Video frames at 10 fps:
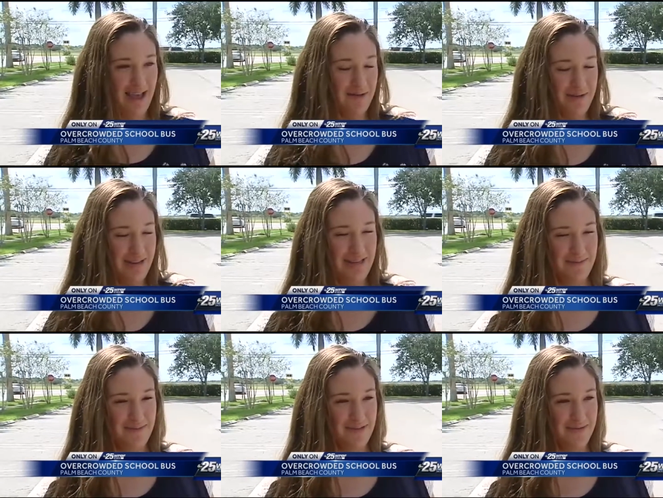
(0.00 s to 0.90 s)
I don't want to
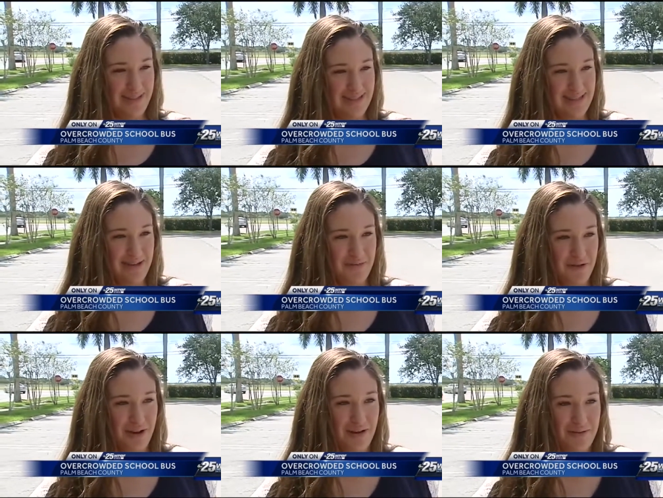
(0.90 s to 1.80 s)
keep doing this
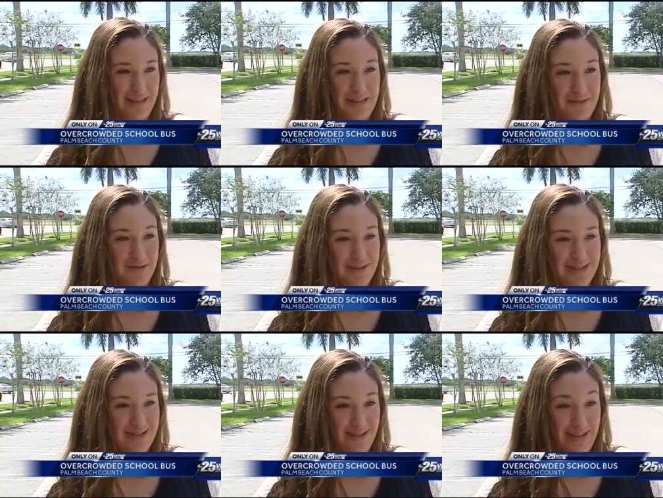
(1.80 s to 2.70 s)
anymore. I don't want to keep doing
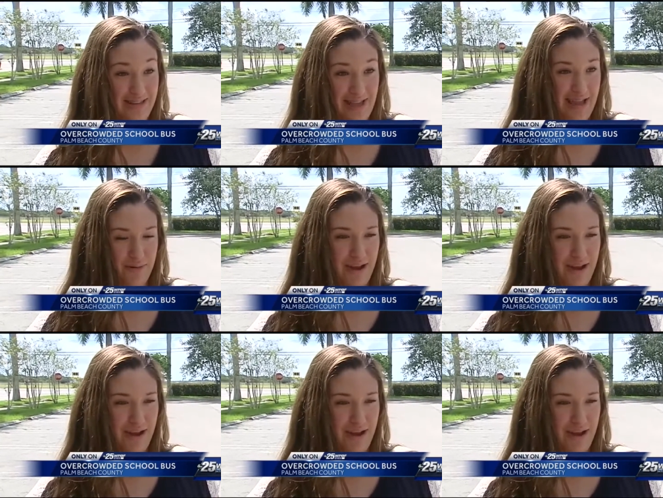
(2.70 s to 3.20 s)
this till like I